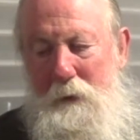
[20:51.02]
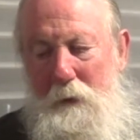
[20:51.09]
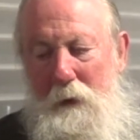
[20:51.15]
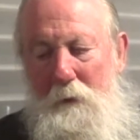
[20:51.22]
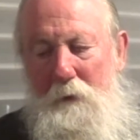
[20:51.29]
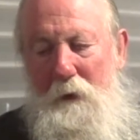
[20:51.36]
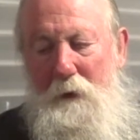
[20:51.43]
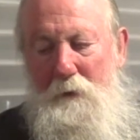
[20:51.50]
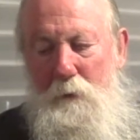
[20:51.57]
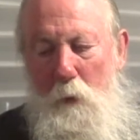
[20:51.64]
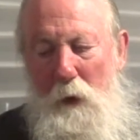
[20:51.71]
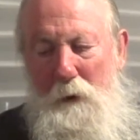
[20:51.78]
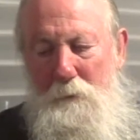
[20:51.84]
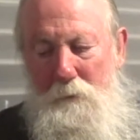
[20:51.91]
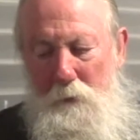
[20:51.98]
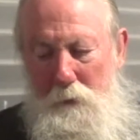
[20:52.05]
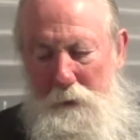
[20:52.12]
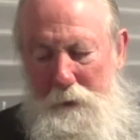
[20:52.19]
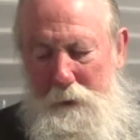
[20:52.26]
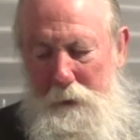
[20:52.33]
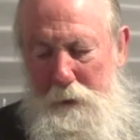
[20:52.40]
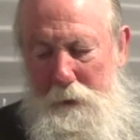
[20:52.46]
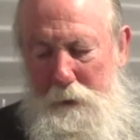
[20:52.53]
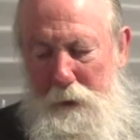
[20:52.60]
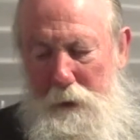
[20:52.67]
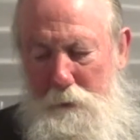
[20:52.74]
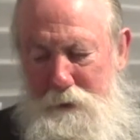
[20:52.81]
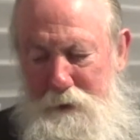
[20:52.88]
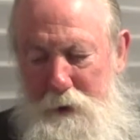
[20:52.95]
I think it's wonderful in
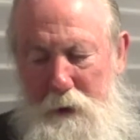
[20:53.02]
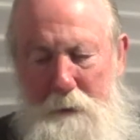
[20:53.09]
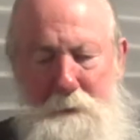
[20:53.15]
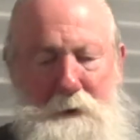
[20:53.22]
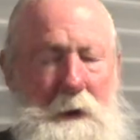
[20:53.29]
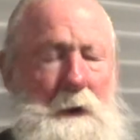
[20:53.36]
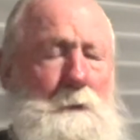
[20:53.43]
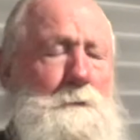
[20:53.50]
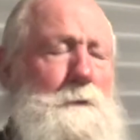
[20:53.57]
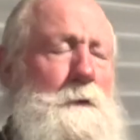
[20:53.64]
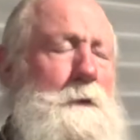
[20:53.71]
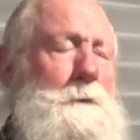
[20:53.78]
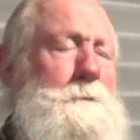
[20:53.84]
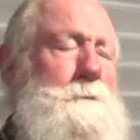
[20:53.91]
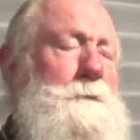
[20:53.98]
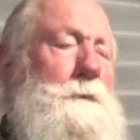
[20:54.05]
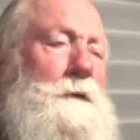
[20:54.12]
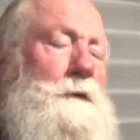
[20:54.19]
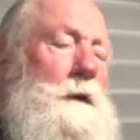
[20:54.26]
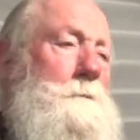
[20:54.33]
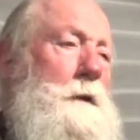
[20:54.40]
our time to have St.